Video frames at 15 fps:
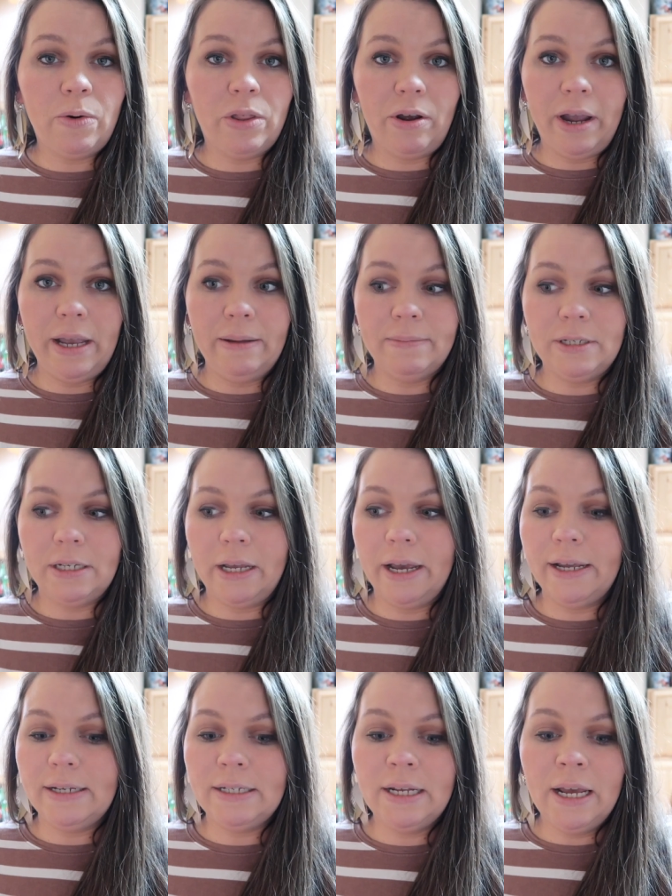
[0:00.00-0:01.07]
go with our ham
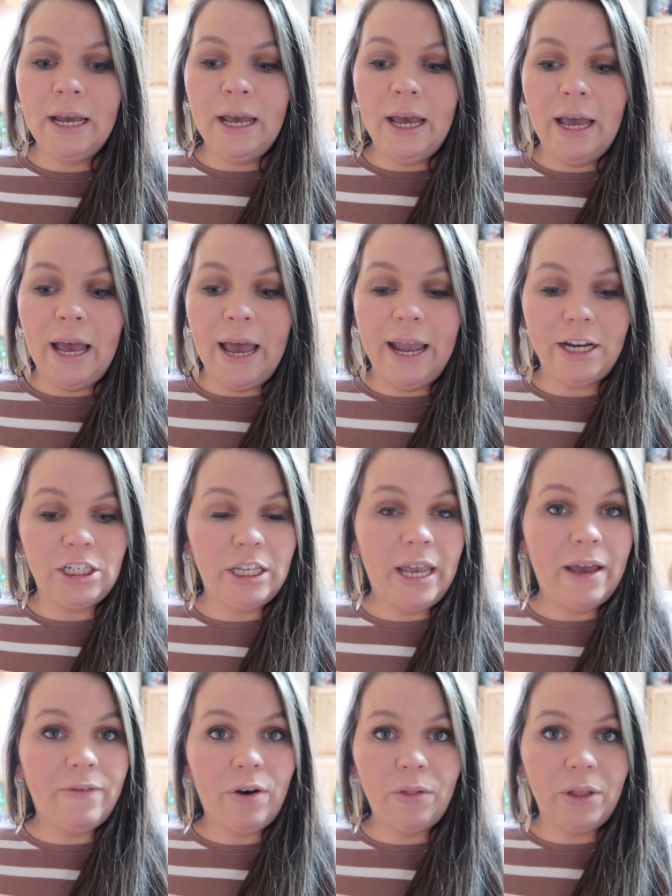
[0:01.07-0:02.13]
tonight i actually
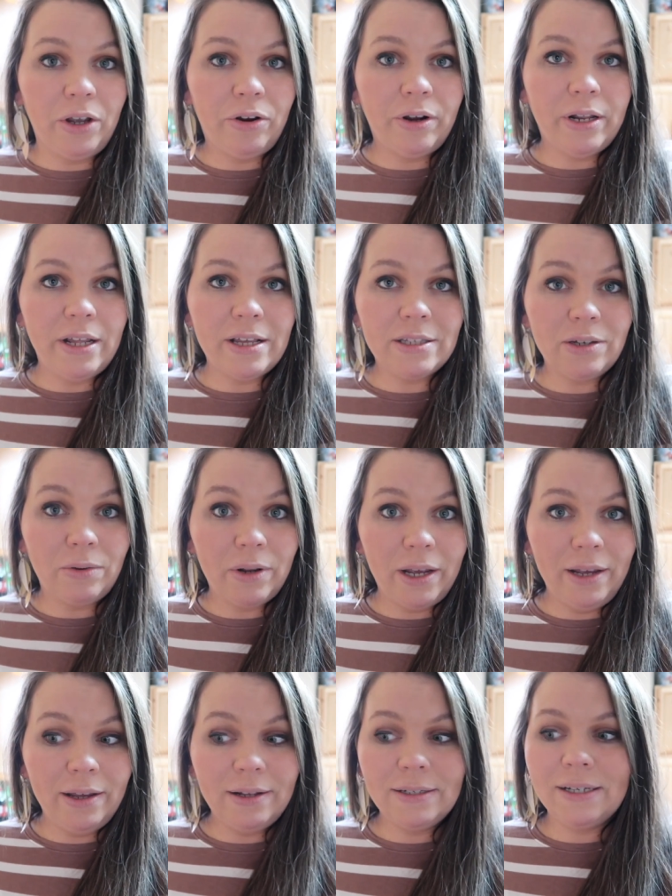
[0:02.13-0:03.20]
have all the ingredients on
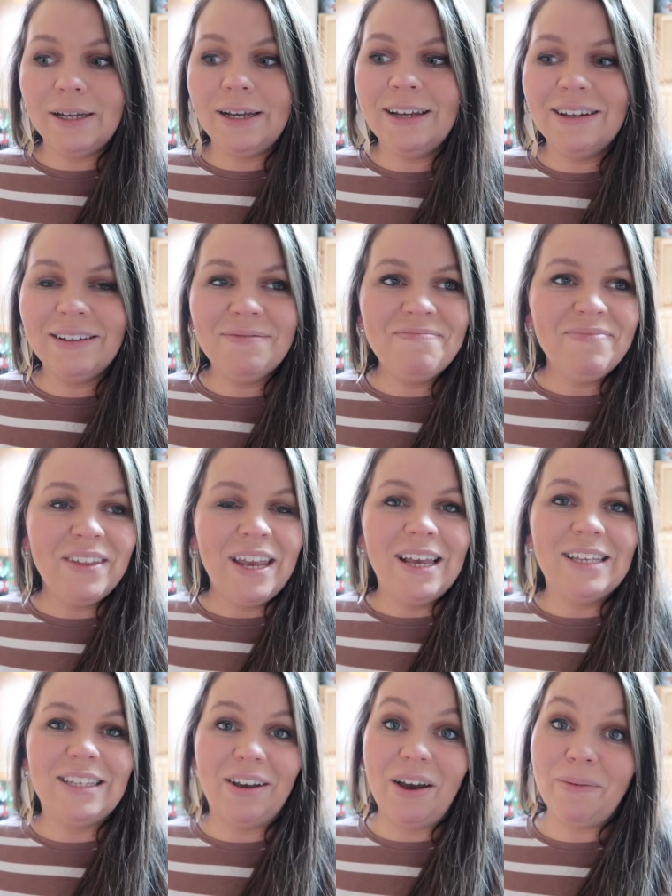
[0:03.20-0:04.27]
hand
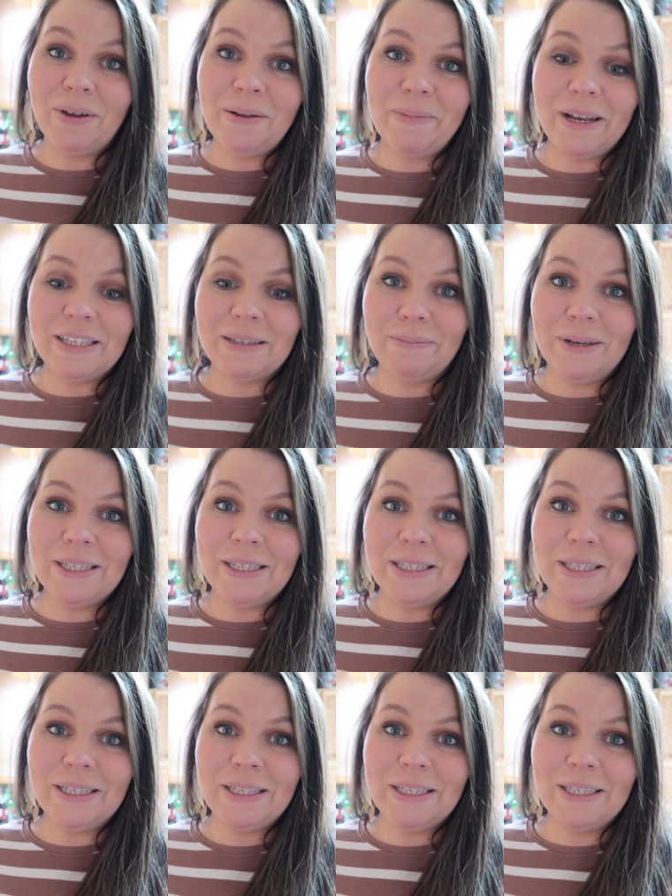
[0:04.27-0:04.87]
so i'm going to make some